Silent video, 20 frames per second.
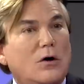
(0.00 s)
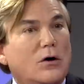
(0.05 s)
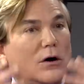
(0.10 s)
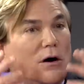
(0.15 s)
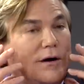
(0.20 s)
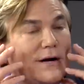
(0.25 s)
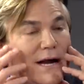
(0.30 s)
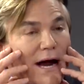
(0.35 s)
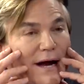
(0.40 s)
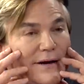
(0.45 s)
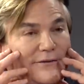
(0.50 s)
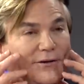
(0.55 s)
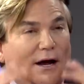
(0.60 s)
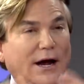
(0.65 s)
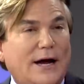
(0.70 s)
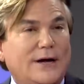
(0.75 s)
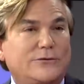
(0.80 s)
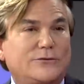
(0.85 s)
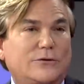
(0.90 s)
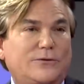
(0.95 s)
or a nice
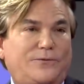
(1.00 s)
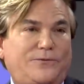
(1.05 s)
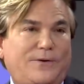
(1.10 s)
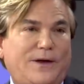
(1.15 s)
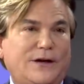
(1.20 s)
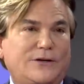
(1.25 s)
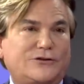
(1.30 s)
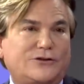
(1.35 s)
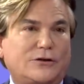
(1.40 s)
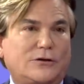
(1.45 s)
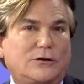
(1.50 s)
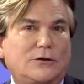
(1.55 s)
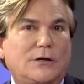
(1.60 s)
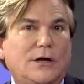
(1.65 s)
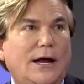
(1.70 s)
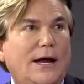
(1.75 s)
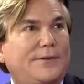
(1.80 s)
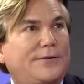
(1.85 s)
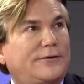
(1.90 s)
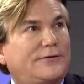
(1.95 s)
HydraFacial
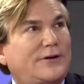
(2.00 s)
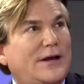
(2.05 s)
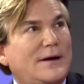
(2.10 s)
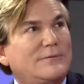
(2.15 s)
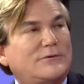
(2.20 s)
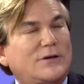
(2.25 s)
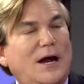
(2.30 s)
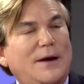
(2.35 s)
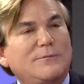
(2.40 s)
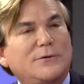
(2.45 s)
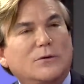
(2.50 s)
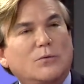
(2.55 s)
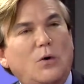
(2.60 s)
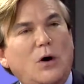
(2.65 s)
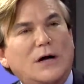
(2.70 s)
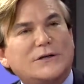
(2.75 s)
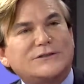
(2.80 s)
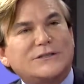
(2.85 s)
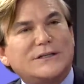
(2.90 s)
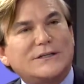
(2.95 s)
at the same time you're
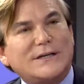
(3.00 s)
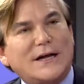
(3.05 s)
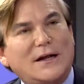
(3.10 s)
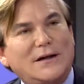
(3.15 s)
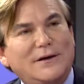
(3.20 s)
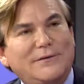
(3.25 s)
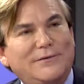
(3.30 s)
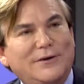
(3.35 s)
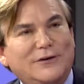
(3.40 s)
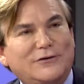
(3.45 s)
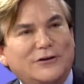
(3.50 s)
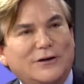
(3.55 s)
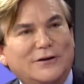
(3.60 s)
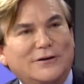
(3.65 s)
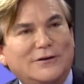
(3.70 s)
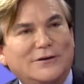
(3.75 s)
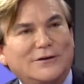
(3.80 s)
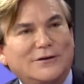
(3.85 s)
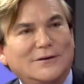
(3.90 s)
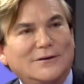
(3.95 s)
watching television.
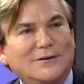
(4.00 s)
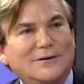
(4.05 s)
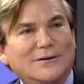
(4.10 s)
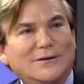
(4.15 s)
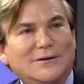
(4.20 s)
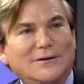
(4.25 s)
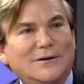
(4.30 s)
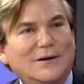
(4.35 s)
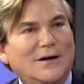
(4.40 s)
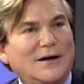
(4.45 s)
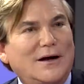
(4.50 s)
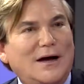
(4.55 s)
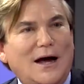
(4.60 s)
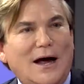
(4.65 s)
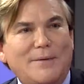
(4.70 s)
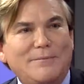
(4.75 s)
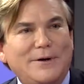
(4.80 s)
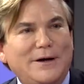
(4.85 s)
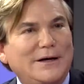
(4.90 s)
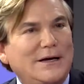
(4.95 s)

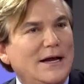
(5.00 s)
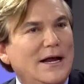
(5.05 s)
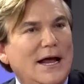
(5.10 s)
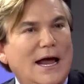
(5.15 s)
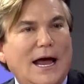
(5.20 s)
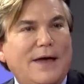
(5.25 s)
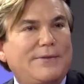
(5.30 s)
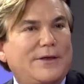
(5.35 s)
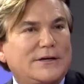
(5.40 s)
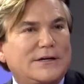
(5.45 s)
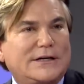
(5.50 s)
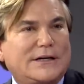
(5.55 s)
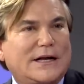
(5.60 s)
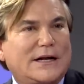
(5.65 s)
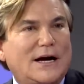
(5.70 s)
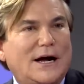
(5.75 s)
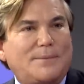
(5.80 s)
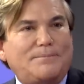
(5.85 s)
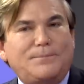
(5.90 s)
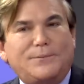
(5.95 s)
I mean, and then you
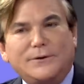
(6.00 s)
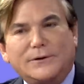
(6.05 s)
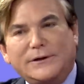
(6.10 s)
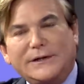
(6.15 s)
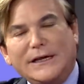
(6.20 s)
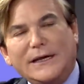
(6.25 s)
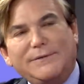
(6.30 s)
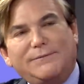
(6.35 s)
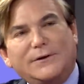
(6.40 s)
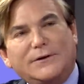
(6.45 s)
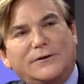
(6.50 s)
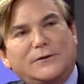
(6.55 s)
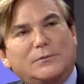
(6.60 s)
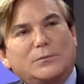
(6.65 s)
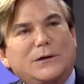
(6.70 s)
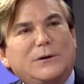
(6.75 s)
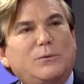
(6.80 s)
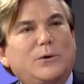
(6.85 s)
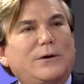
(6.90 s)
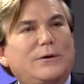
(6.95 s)
get up, you leave, and
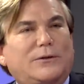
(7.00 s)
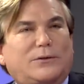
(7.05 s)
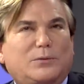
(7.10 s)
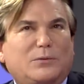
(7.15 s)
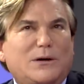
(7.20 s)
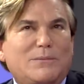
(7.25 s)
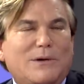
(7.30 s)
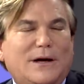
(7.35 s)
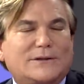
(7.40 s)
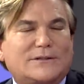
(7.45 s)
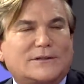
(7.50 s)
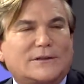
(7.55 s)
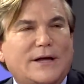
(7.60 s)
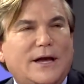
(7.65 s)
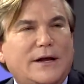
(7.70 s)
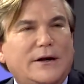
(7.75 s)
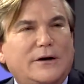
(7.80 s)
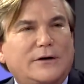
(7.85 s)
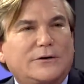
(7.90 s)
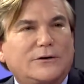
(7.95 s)
three, three months
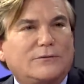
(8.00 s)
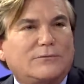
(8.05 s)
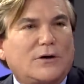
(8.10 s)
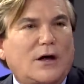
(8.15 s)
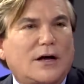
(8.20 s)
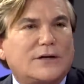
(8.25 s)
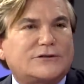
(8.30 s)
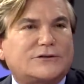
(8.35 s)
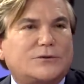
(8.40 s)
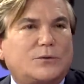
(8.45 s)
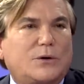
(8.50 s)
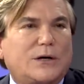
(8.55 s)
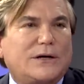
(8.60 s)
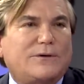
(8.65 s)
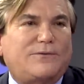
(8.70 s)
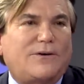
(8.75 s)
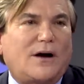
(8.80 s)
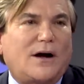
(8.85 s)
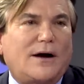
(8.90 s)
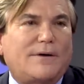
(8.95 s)
later, you've lost
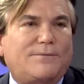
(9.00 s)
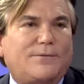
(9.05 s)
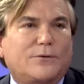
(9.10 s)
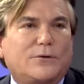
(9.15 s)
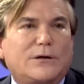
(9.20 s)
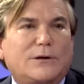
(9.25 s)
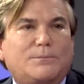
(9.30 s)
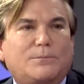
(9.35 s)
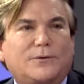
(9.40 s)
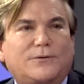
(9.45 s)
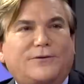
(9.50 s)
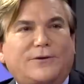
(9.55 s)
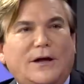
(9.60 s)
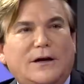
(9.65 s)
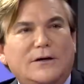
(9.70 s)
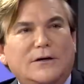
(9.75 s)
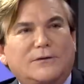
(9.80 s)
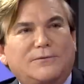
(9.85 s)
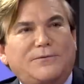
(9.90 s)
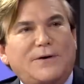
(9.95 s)
25, 30%
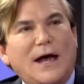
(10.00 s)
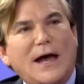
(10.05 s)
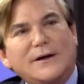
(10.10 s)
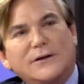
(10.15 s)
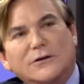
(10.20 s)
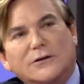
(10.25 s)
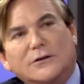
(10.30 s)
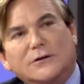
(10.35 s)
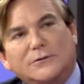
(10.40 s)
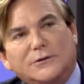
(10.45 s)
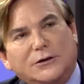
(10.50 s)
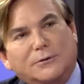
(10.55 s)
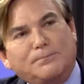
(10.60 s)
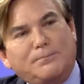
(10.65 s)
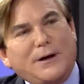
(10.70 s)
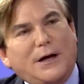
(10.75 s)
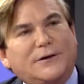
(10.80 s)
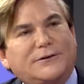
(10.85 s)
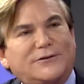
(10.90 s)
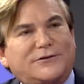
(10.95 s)
of your fat. Your, your
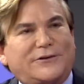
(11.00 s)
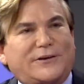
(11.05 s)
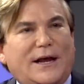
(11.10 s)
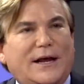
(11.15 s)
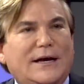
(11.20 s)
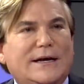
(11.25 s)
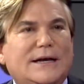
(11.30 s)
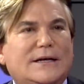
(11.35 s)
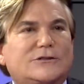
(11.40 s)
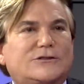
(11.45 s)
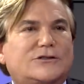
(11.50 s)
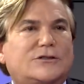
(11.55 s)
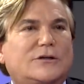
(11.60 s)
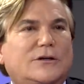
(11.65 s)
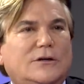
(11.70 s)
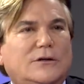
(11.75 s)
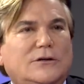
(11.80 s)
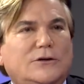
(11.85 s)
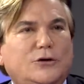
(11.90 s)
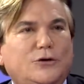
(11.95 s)
belt's, say, an inch
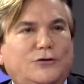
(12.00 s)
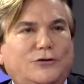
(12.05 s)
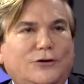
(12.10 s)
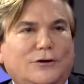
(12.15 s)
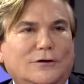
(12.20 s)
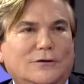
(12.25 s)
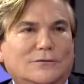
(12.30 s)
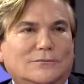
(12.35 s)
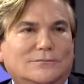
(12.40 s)
looser.